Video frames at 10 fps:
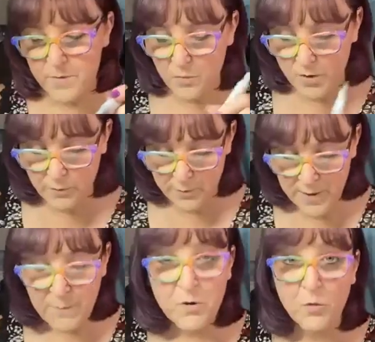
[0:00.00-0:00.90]
But we
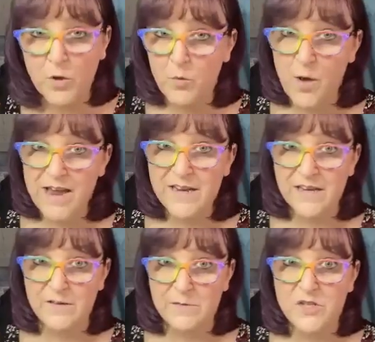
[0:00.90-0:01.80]
weighed
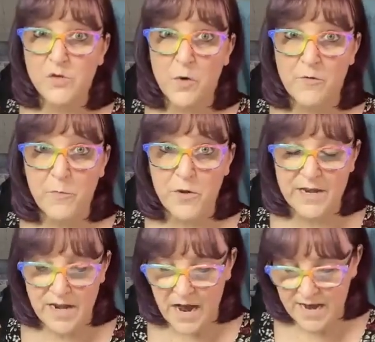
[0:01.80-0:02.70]
it was
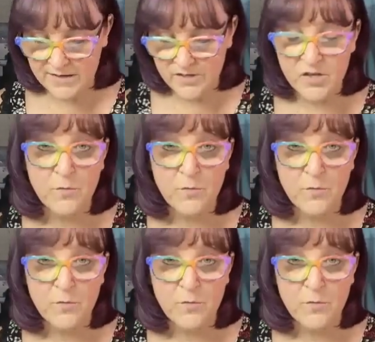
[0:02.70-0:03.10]
12.9.